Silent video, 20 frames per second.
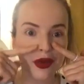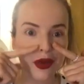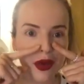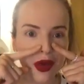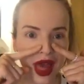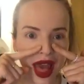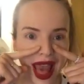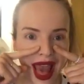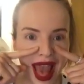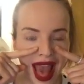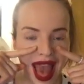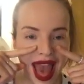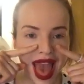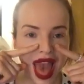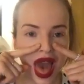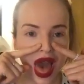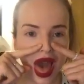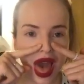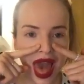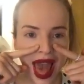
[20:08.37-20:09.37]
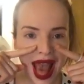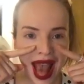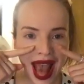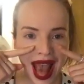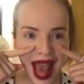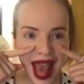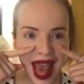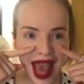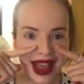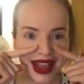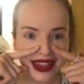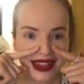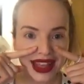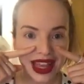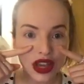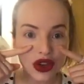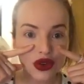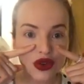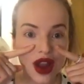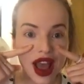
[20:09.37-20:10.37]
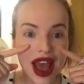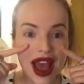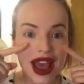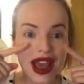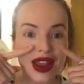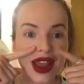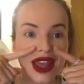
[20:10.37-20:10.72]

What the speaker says: Because they cry